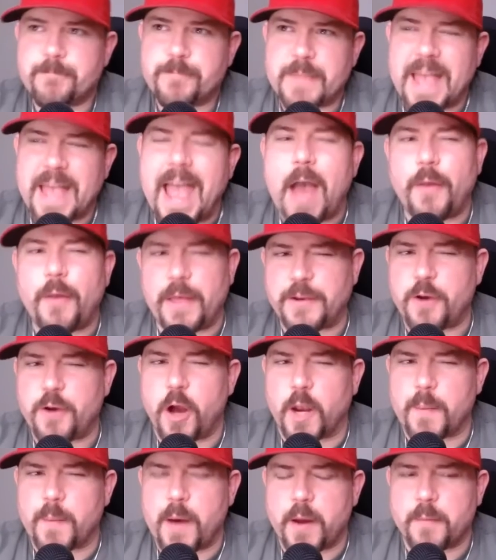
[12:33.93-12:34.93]
how they
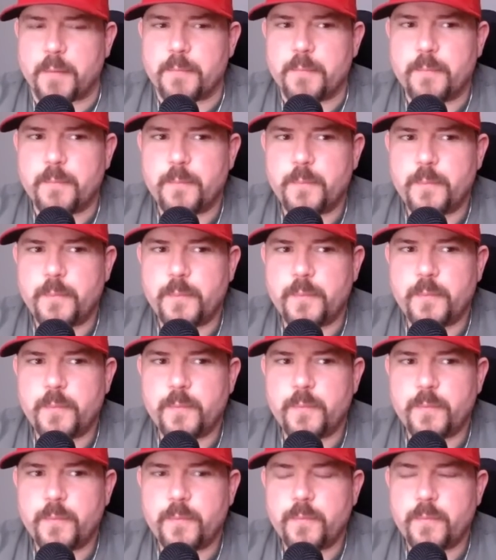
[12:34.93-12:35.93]
talk about him
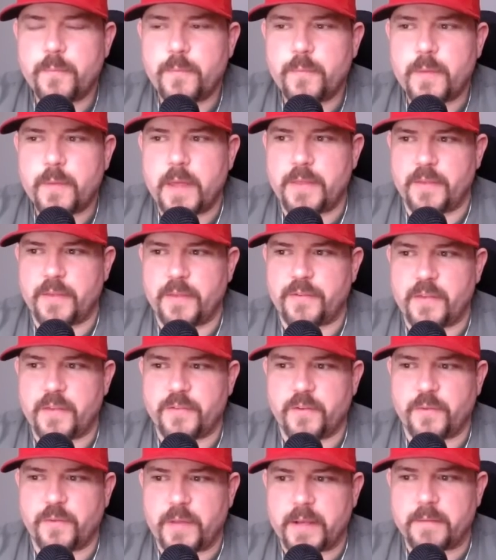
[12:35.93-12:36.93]
in the
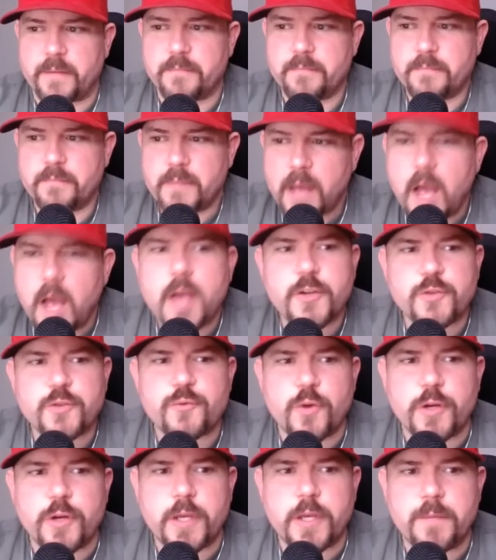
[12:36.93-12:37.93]
sense of like, oh, he's a
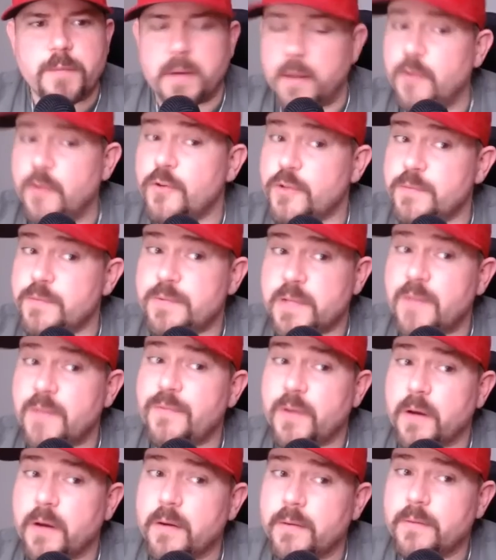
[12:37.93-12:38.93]
rookie, but there's some
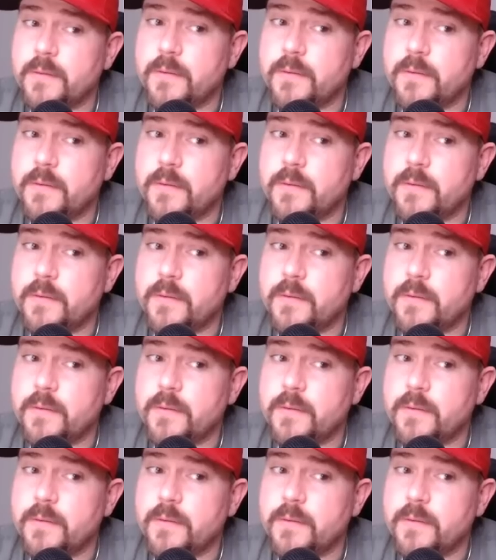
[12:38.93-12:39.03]
stuff there.